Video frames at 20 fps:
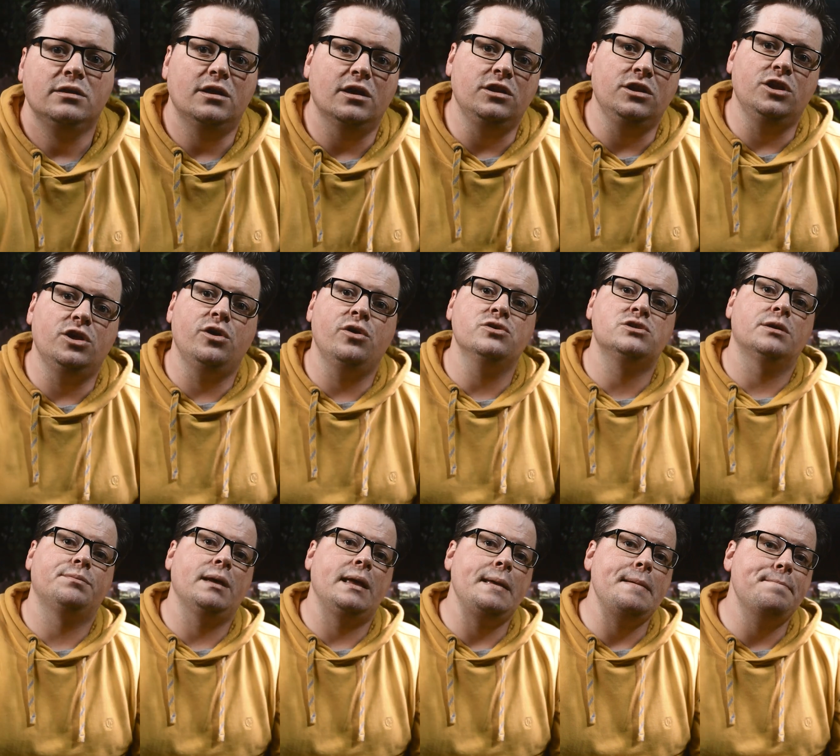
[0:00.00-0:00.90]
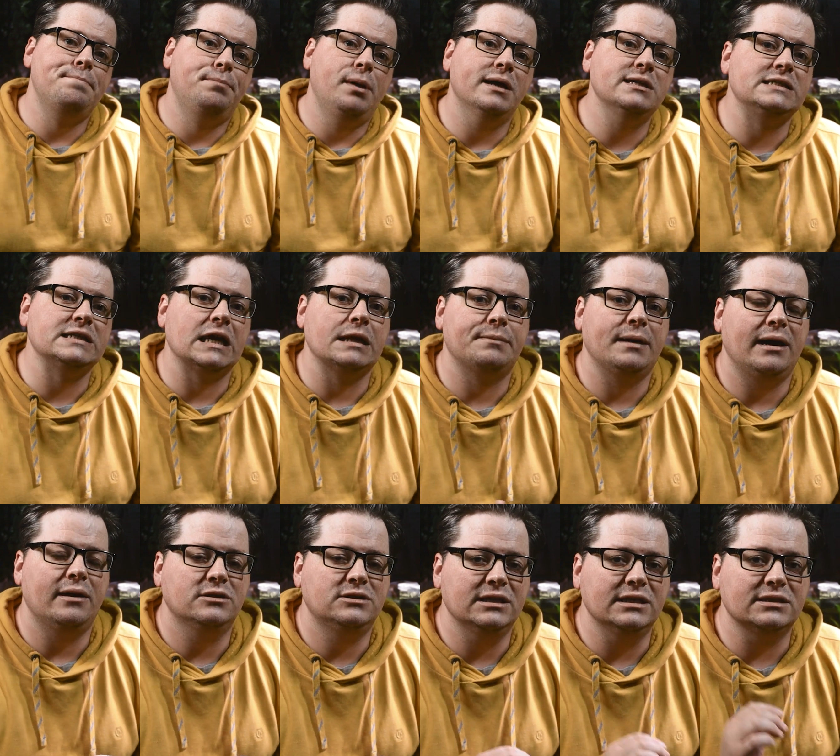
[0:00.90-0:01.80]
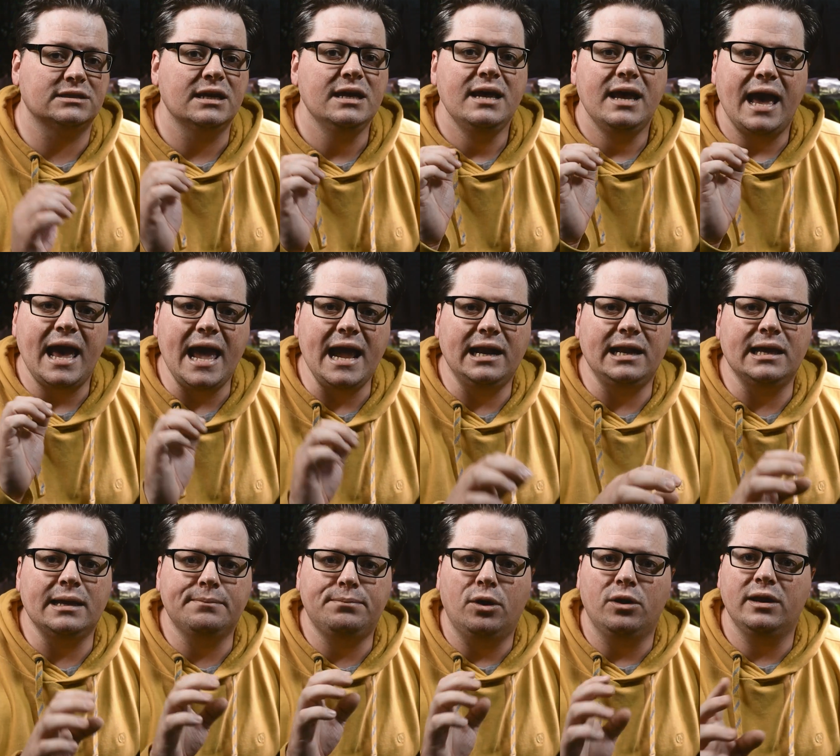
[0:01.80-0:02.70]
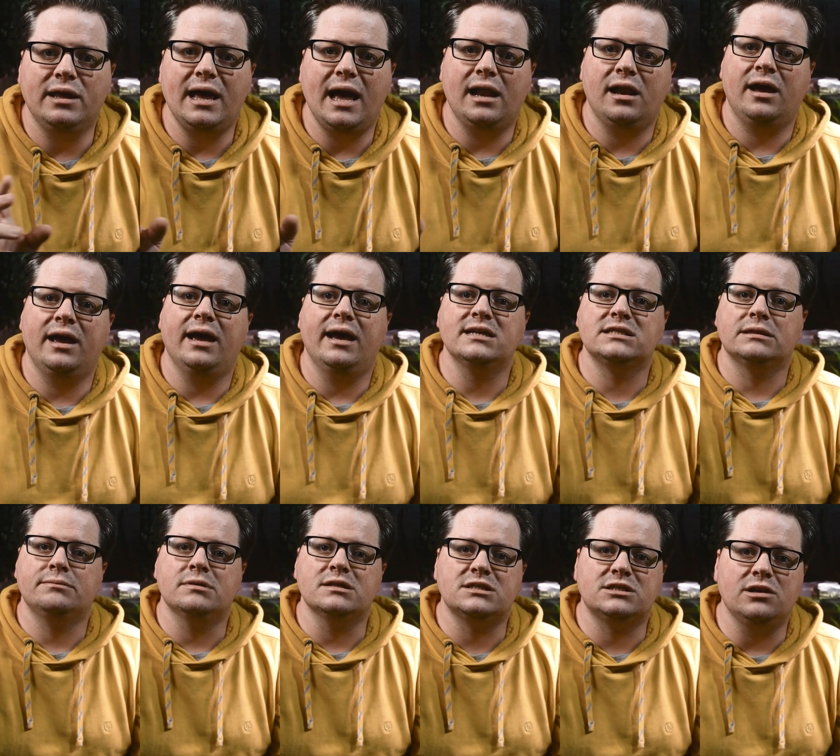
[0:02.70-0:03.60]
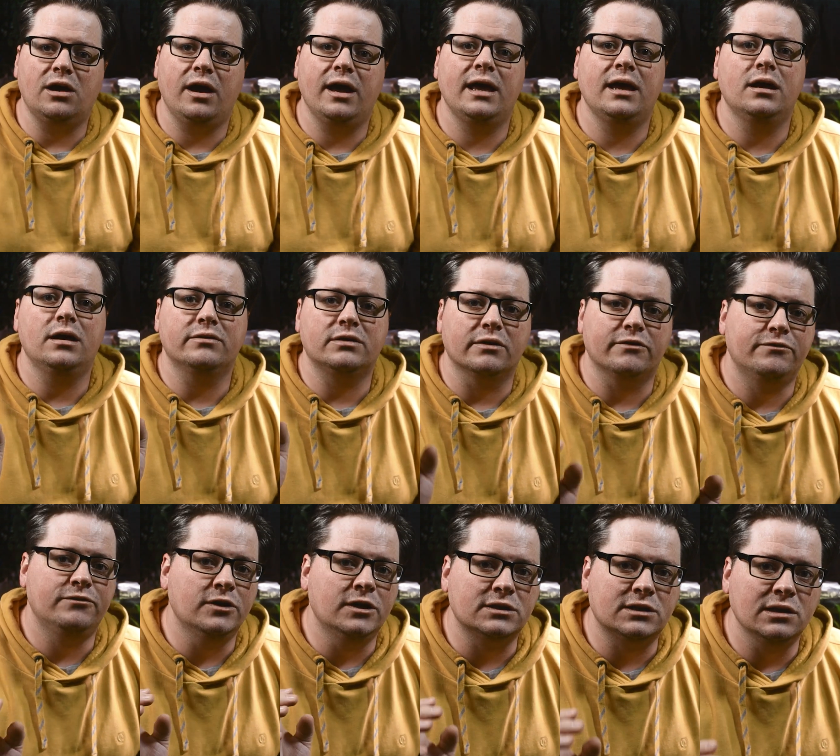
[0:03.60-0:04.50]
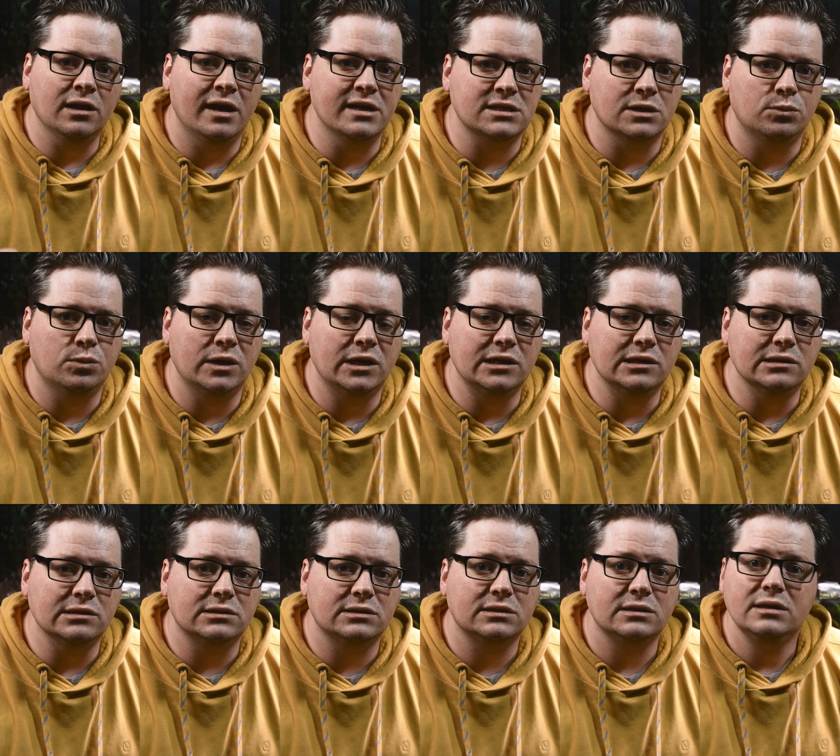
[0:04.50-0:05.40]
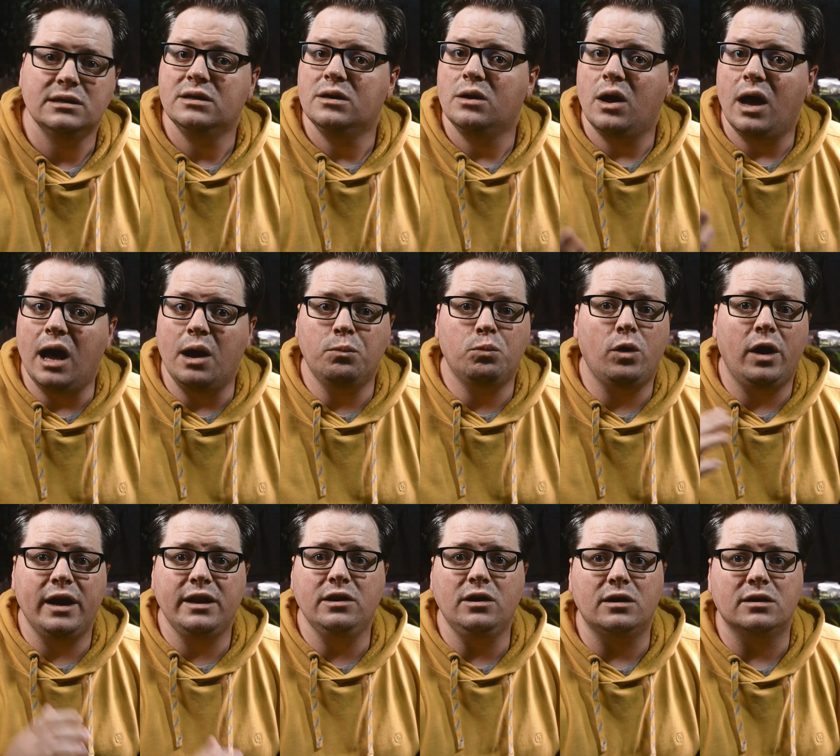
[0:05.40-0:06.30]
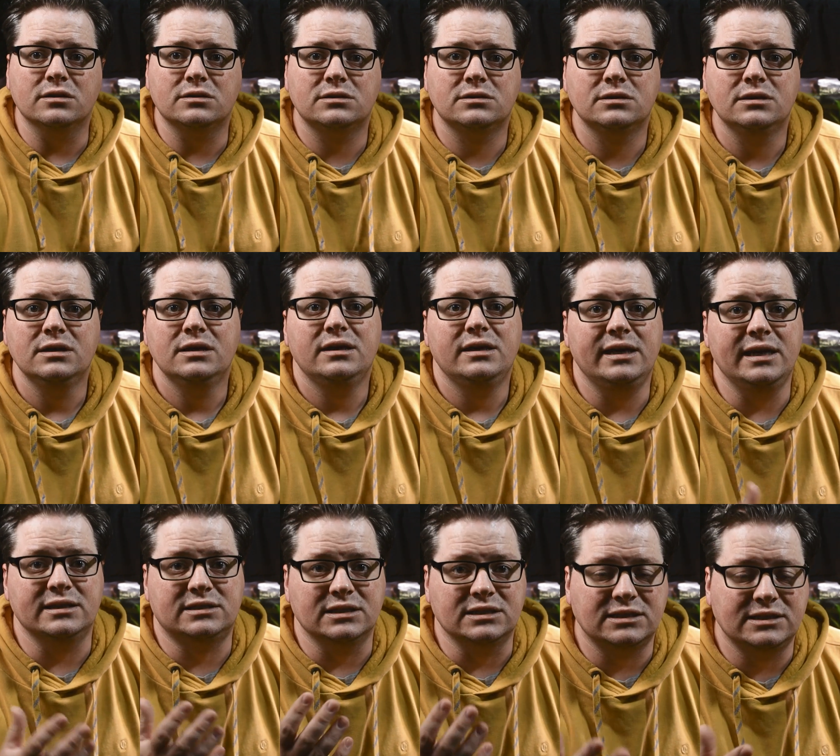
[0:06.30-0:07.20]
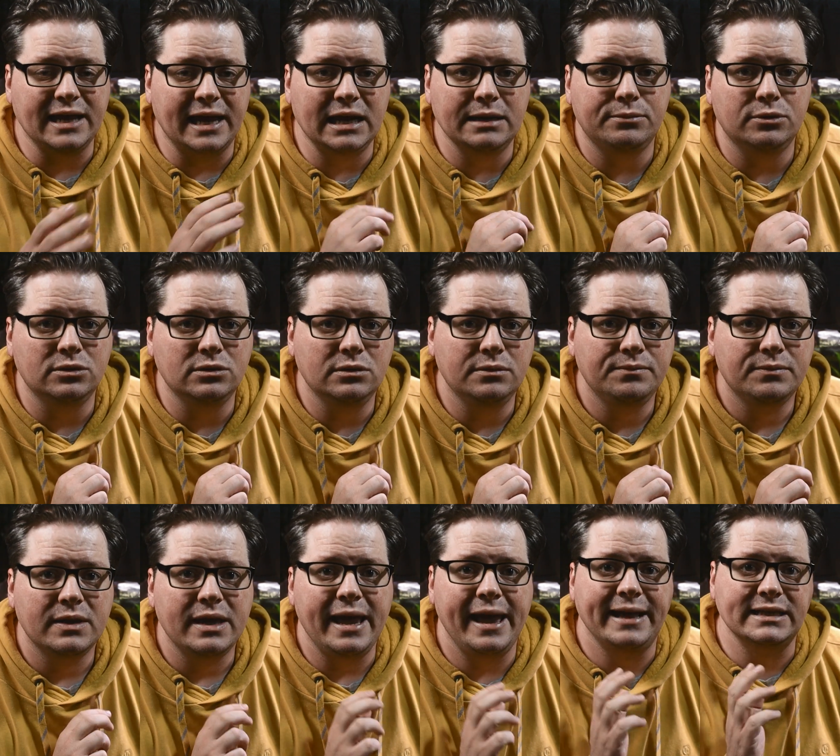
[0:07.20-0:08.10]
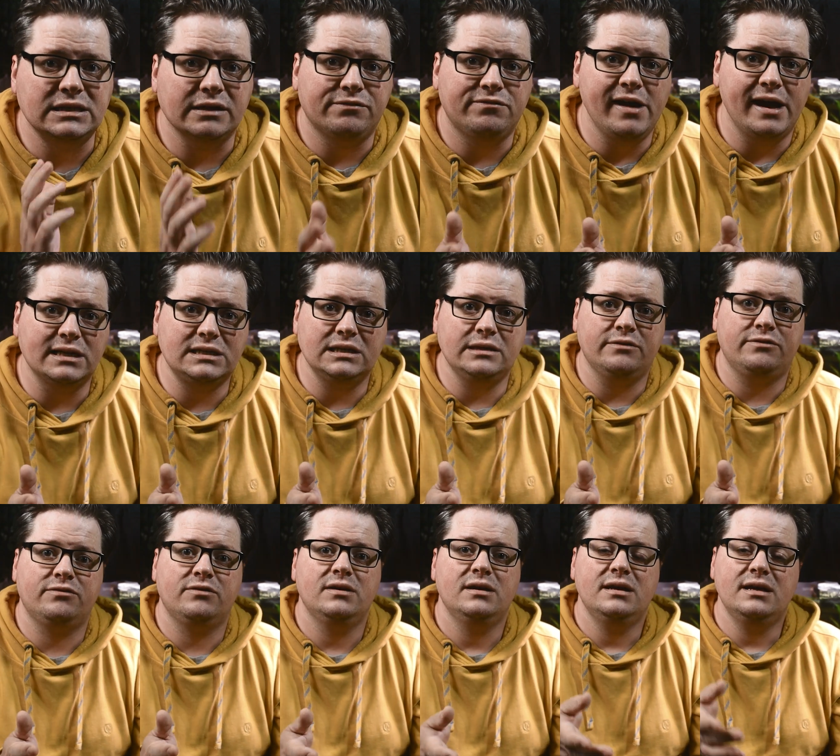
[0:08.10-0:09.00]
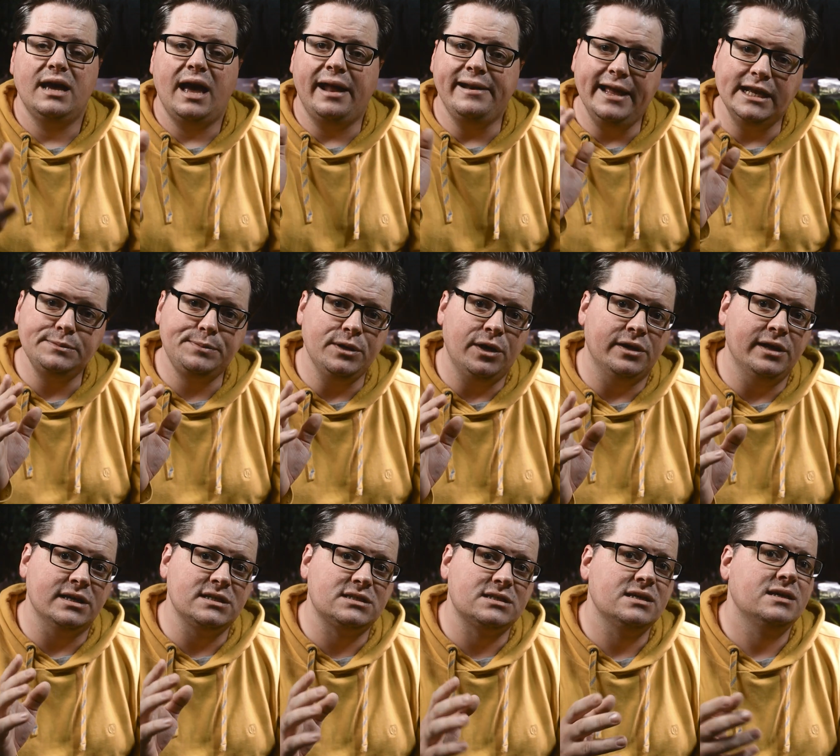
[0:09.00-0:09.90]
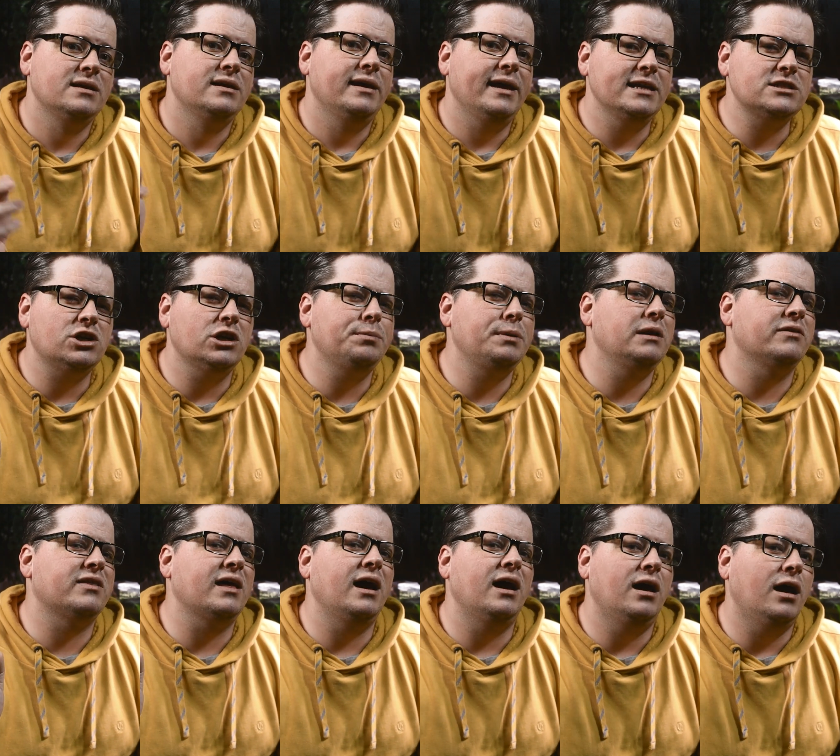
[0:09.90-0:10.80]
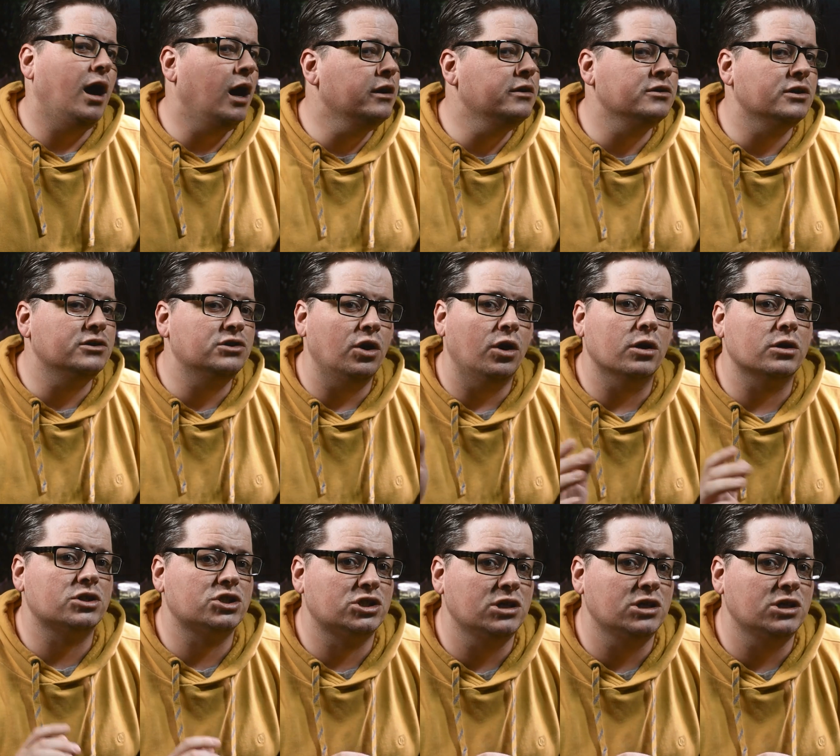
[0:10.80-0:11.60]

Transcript: The news had been buzzing about it, hailing polyhalite as the messiah of the fertiliser world. And why not? It's sustainable, it's effective, and let's be honest, it's got a bit of that underdog